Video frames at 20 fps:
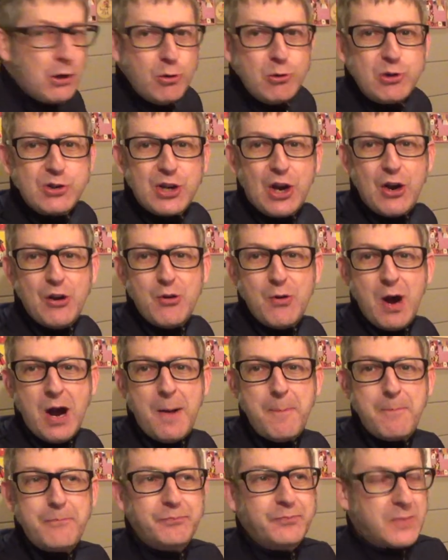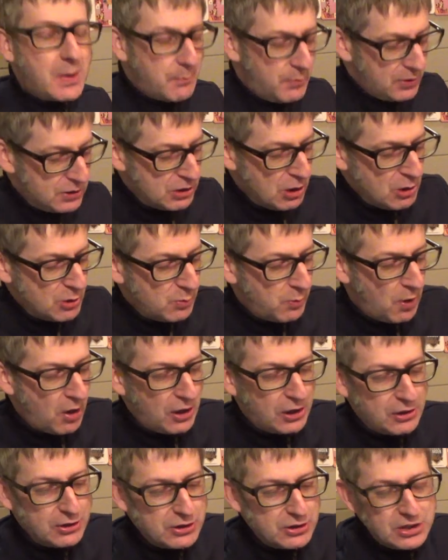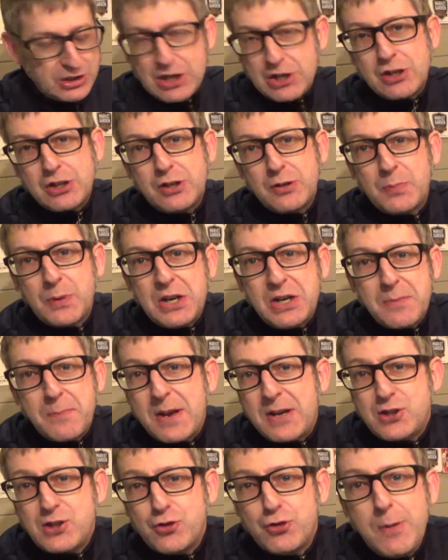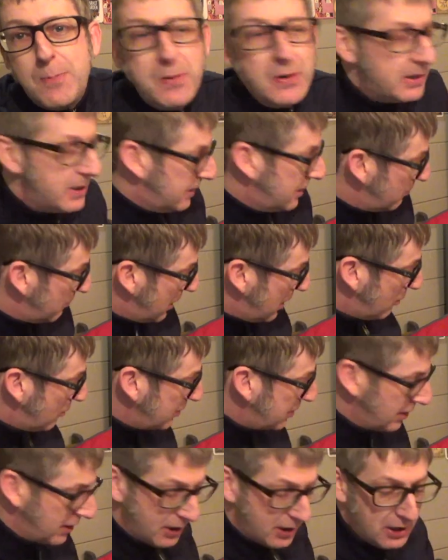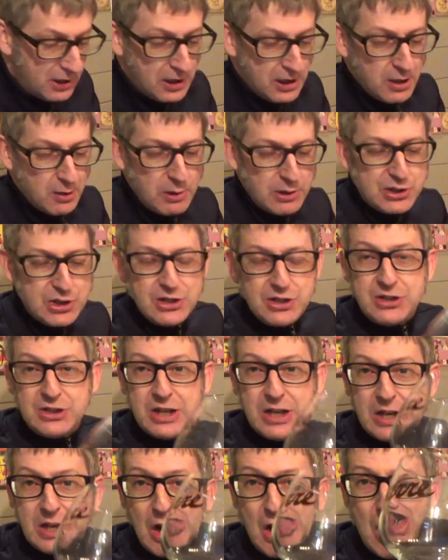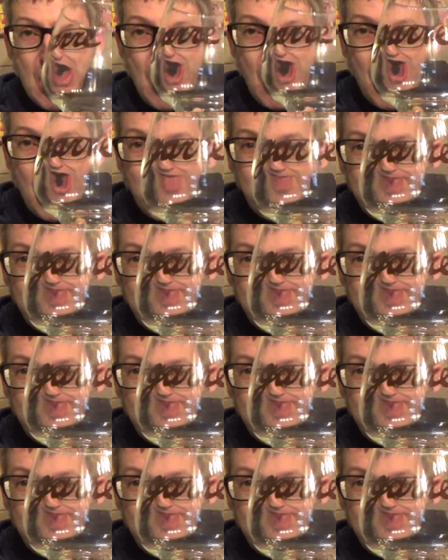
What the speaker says: also produce what I consider to be the best triple in the world, which is Degas.